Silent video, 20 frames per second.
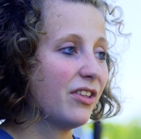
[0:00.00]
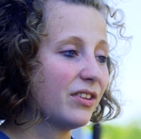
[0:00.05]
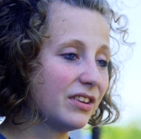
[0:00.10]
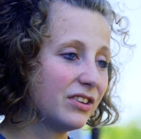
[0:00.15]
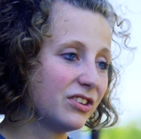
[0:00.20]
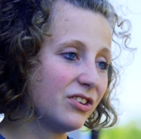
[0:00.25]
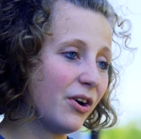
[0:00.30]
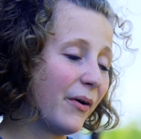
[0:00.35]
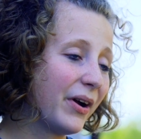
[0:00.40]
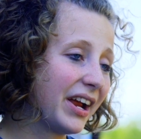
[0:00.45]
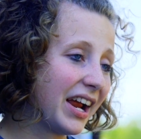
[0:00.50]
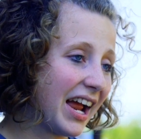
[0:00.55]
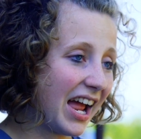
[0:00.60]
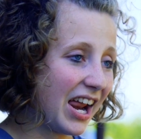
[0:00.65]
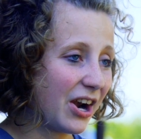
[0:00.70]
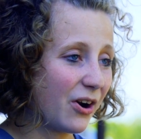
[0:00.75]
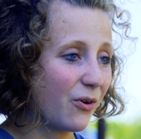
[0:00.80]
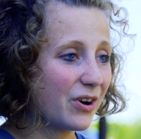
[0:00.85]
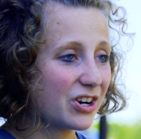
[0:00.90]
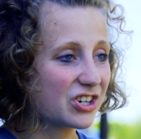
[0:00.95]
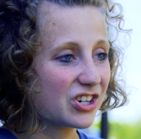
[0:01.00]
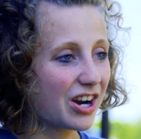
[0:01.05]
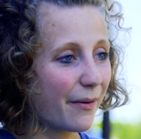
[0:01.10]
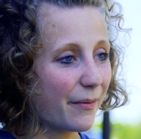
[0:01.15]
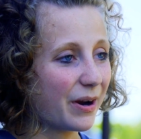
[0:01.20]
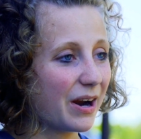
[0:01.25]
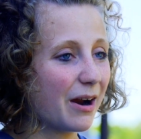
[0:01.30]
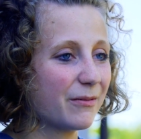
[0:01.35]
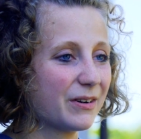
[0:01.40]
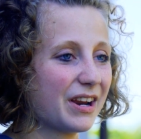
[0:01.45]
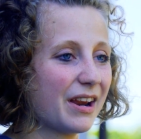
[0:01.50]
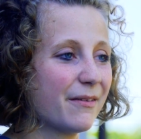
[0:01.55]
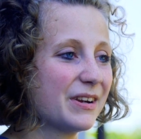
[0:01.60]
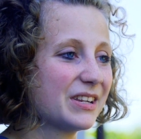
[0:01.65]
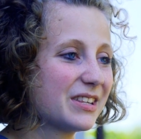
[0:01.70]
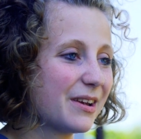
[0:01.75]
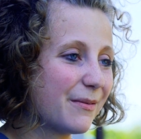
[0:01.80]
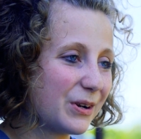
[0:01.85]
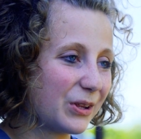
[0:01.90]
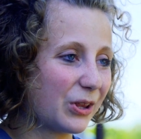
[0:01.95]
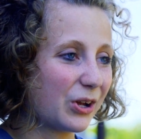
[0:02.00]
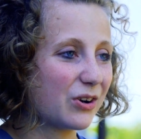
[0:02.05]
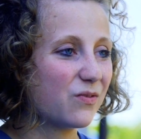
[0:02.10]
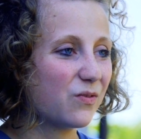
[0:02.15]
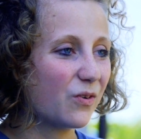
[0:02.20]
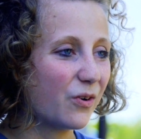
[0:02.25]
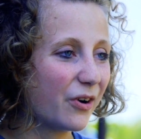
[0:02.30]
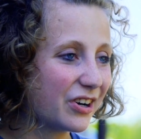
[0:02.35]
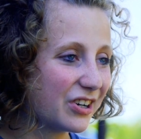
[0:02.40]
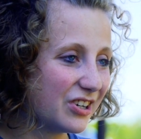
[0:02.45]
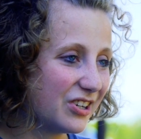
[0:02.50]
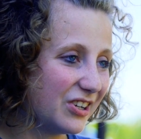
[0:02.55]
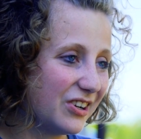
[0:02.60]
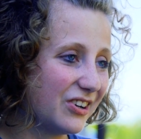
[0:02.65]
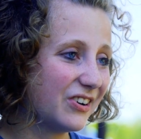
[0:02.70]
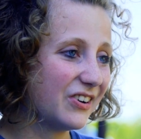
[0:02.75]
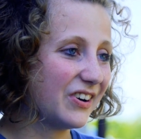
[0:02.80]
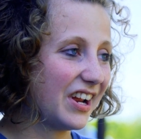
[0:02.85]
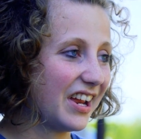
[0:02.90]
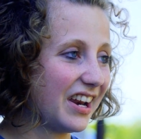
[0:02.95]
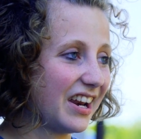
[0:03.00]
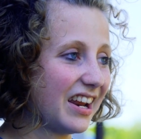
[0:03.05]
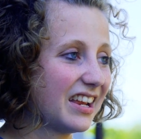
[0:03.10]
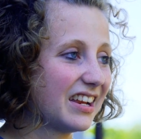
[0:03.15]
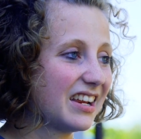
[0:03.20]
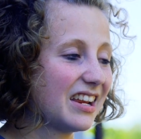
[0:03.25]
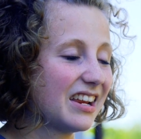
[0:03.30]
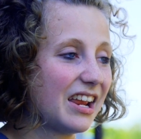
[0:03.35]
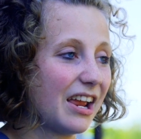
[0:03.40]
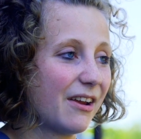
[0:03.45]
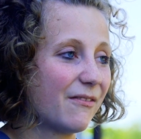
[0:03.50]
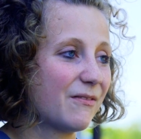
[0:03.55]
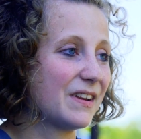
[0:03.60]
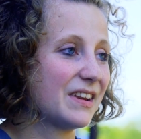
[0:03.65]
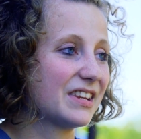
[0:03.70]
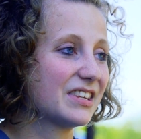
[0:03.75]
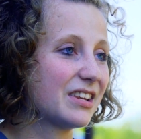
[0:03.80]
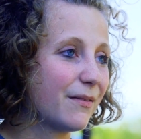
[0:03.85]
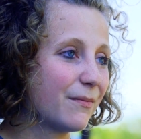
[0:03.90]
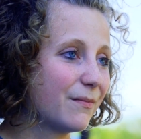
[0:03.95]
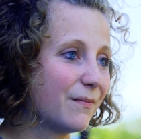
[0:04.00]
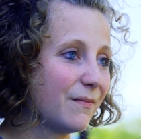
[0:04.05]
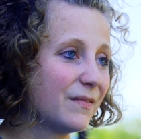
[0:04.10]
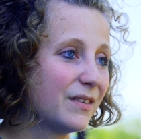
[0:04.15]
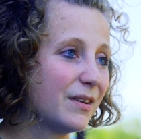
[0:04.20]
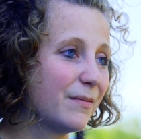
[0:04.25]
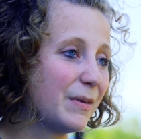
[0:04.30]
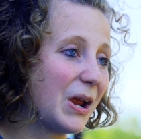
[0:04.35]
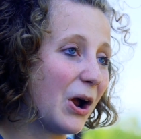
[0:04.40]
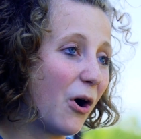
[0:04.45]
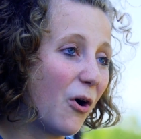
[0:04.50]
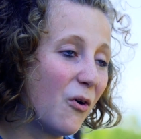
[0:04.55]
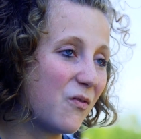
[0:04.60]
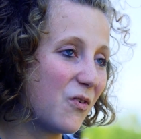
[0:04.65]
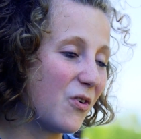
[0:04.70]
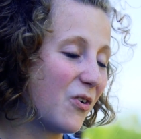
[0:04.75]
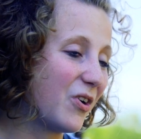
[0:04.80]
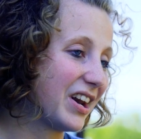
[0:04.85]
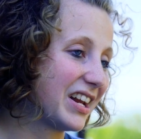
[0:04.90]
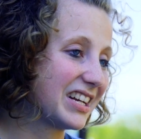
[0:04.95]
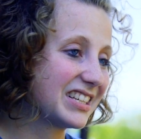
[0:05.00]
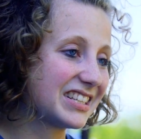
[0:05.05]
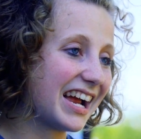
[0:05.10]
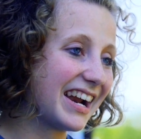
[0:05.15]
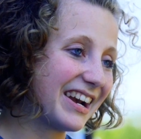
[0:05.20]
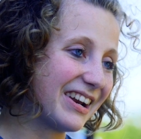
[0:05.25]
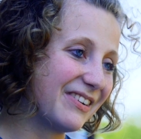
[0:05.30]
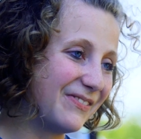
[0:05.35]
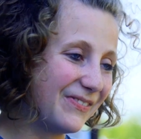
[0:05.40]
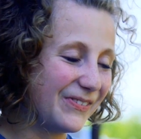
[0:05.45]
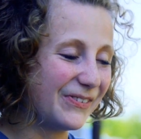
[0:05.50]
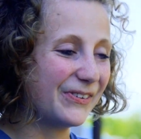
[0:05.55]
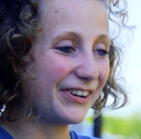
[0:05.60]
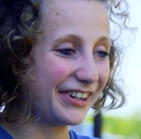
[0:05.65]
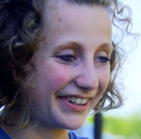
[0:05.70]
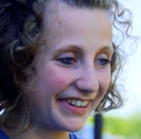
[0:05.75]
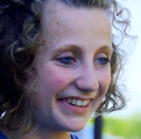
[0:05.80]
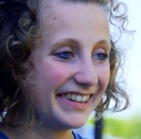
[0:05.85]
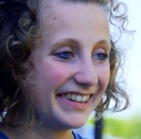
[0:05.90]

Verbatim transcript: knowing I had a wish coming up gave me something to look forward to and it gave me something to be hopeful and excited for.